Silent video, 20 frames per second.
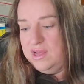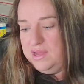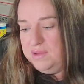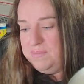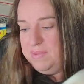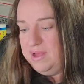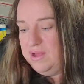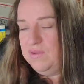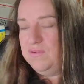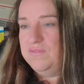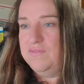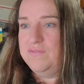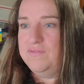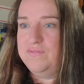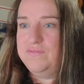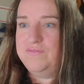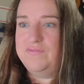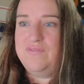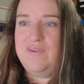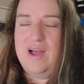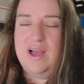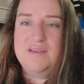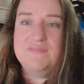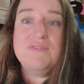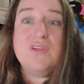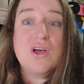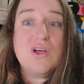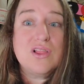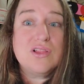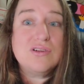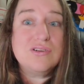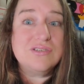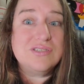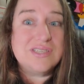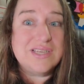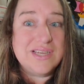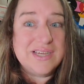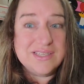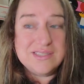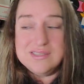about five
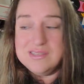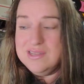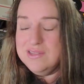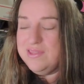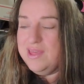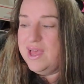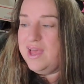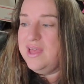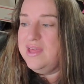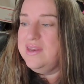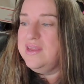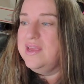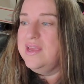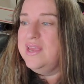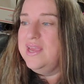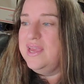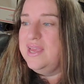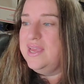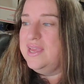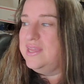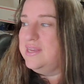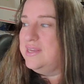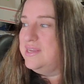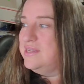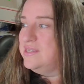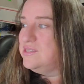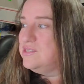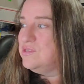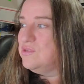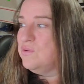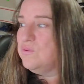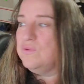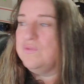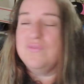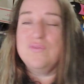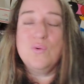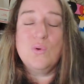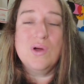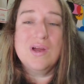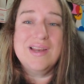dollars into that. And it sold
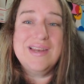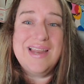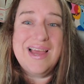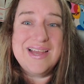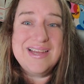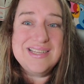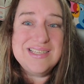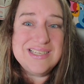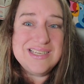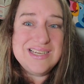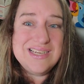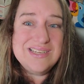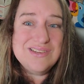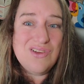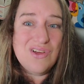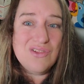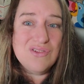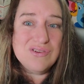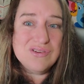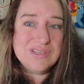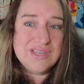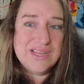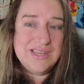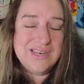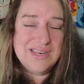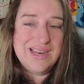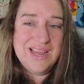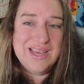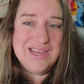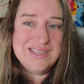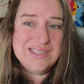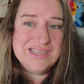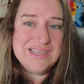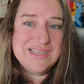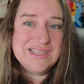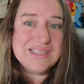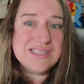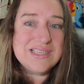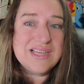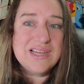for nineteen dollars and
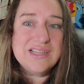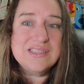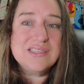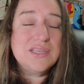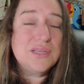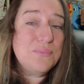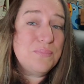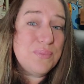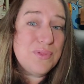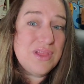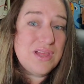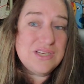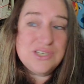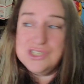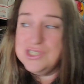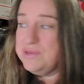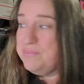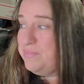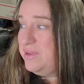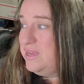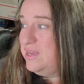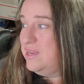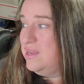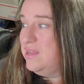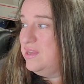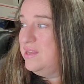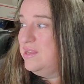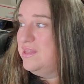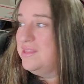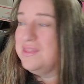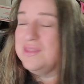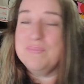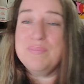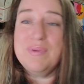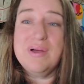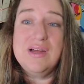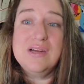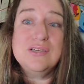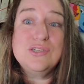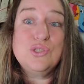nineteen cents plus shipping. The
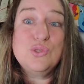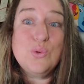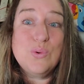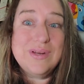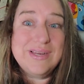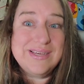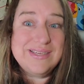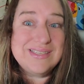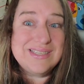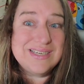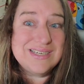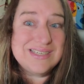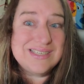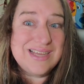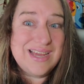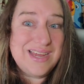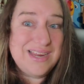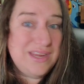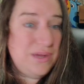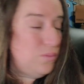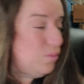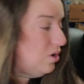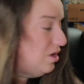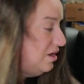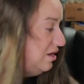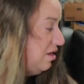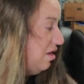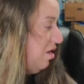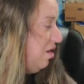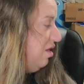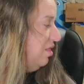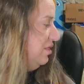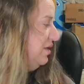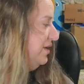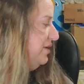buyer's twenty-six eighty-one all